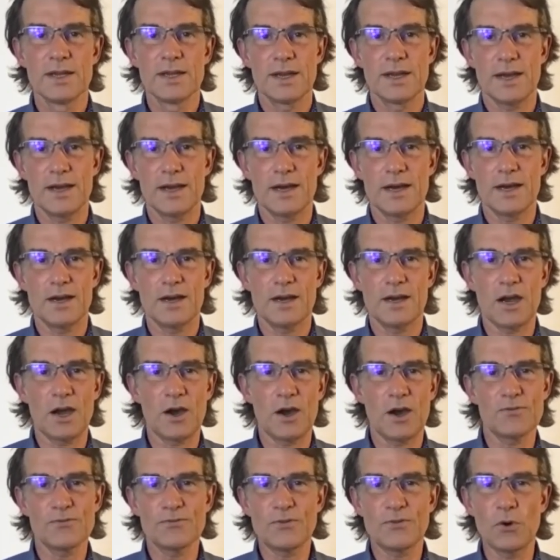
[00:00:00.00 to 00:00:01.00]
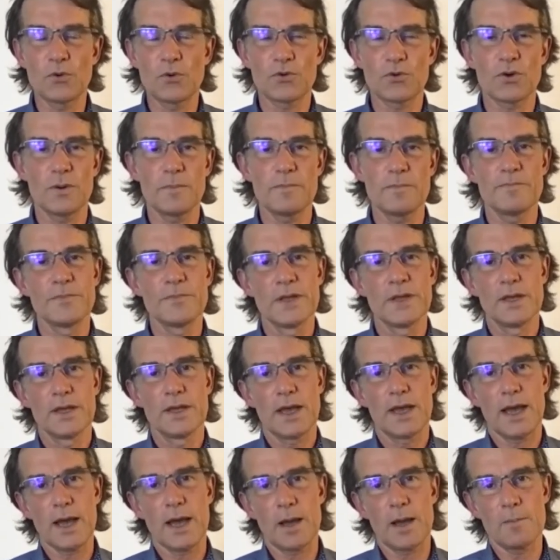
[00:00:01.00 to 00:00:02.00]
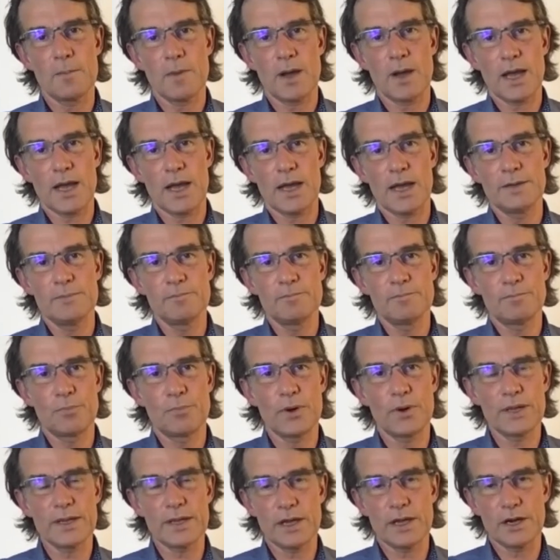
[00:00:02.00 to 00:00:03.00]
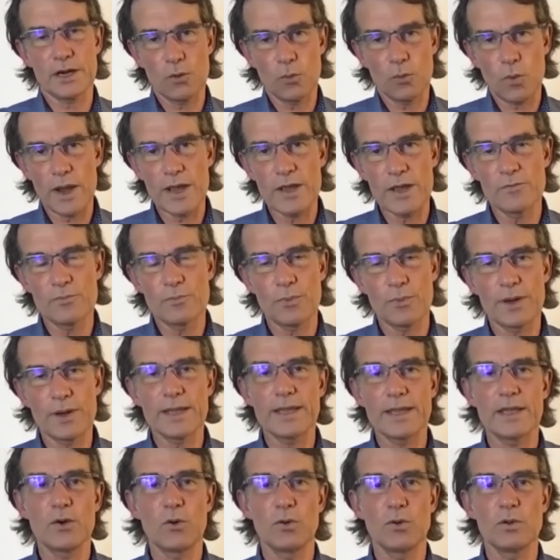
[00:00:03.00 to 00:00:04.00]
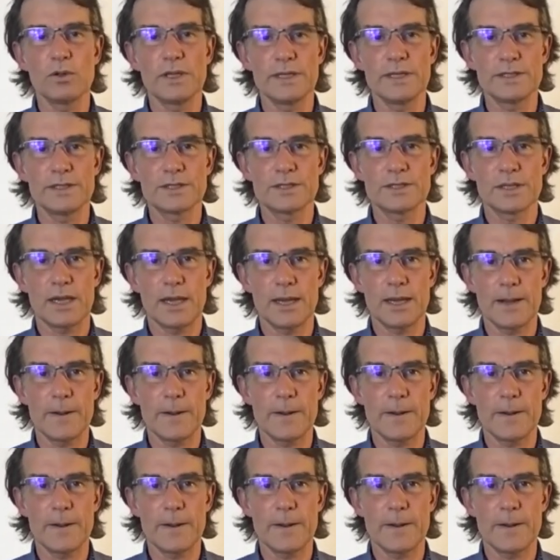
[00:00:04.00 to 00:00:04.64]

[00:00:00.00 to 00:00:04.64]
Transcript: our fulcrum, and a way of bringing all these